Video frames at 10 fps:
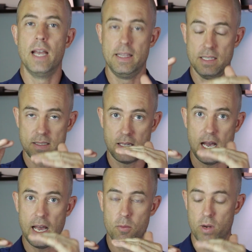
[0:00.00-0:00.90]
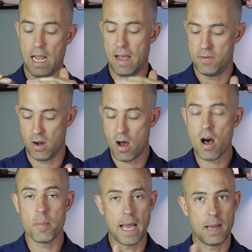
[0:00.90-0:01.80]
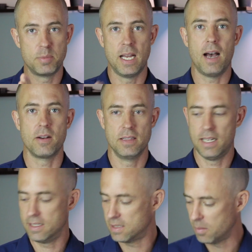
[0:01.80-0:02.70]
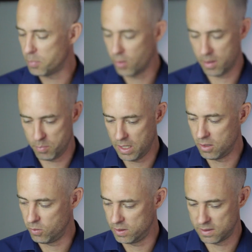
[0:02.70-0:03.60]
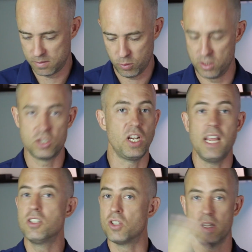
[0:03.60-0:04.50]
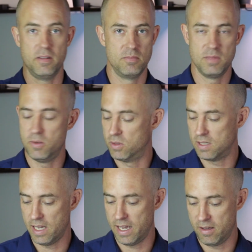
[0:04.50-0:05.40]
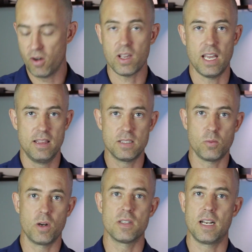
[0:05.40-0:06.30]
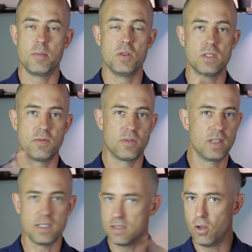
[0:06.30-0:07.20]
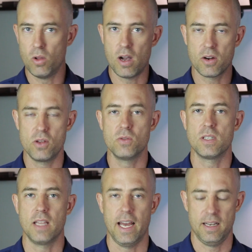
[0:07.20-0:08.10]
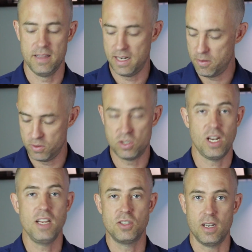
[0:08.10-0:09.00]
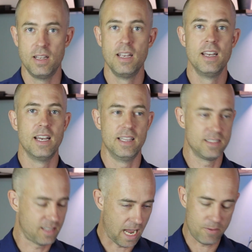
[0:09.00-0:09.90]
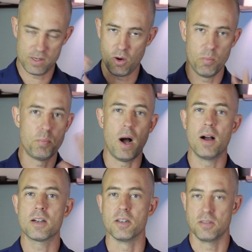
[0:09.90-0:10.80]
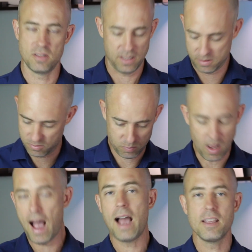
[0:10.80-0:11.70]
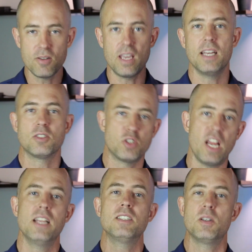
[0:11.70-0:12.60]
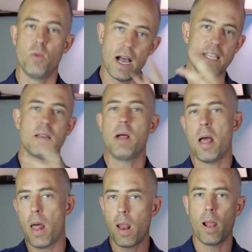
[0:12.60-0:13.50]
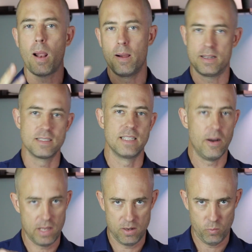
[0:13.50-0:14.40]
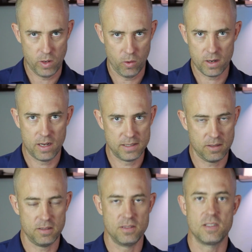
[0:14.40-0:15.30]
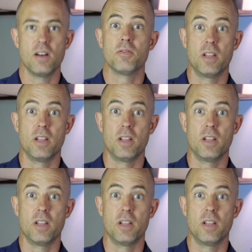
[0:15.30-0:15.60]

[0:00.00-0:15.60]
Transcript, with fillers: And this guy would have it all mapped out, and then at some point, Peter would, would change it. He would say, Okay, this word that I'm using for this, no longer using that. And then he would change it and this guy would go bonkers, like, "Why you can't change it? Why you keep blah blah blah Because now he had to reorganize all the stuff.